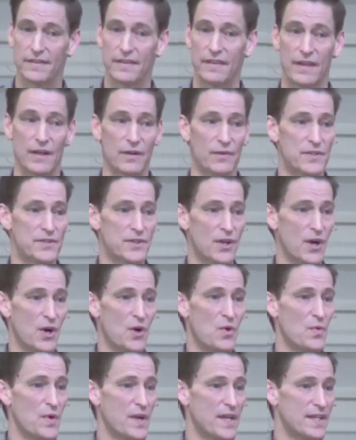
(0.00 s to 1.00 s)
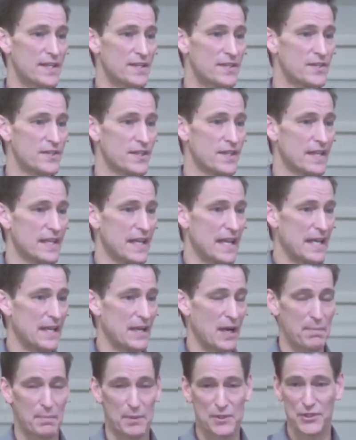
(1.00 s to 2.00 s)
there is always an
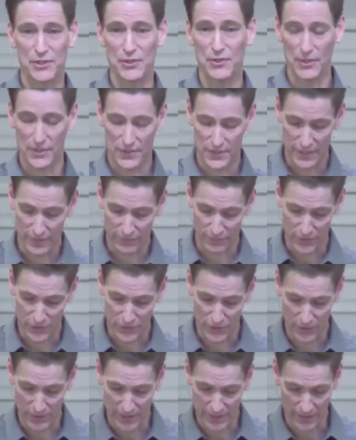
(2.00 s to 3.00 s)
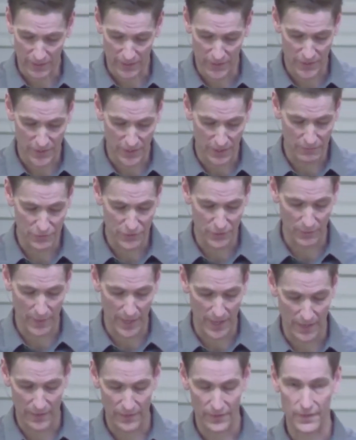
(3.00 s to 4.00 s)
opportunity for turning ourselves
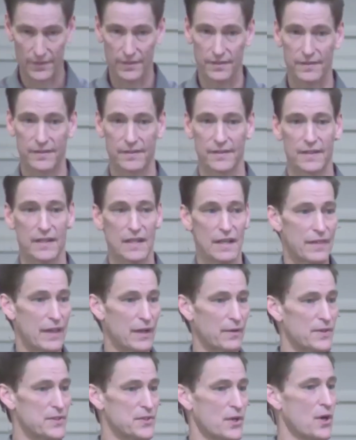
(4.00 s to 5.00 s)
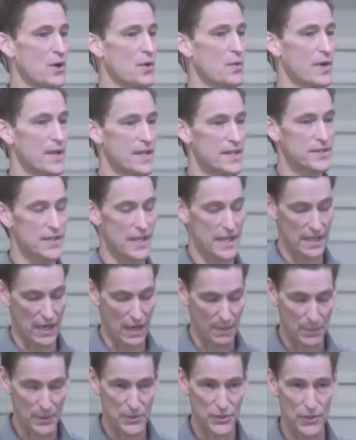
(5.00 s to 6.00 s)
around. There is always an
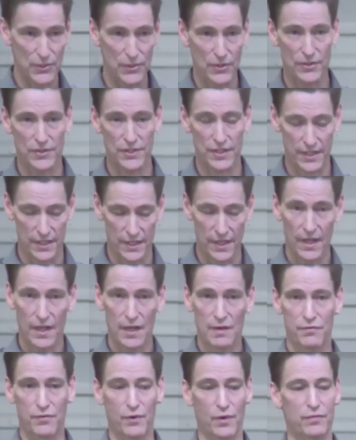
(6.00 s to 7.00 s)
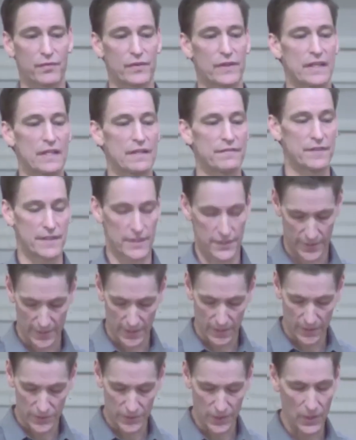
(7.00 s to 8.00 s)
opportunity for forgiveness.
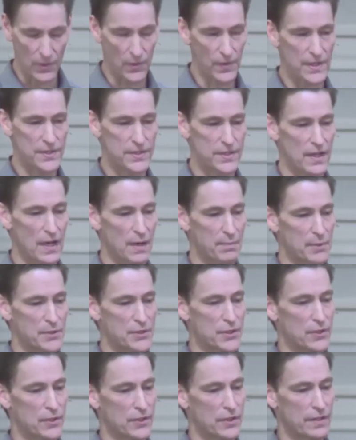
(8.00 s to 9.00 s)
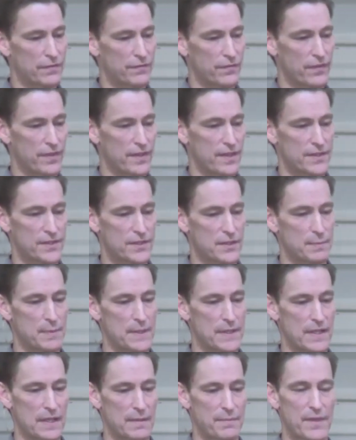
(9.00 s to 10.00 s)
There is always an opportunity for this to
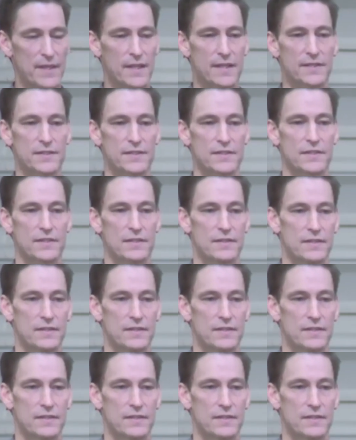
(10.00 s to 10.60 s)
become this.